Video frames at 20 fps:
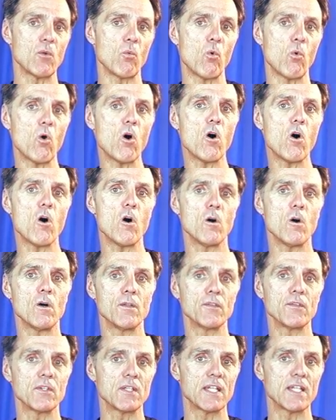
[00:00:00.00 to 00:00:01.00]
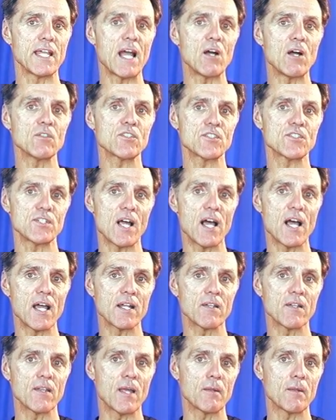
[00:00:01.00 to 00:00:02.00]
wall on the
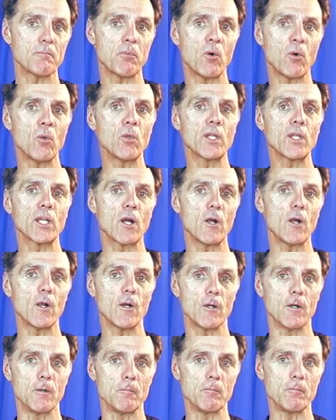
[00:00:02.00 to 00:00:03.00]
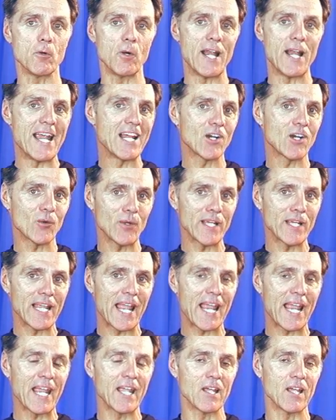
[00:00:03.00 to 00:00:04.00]
outside of that pulling arm or anchoring
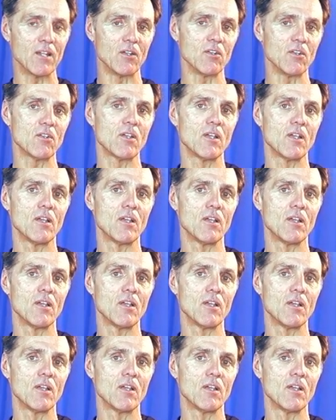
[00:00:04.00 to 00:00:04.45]
hand,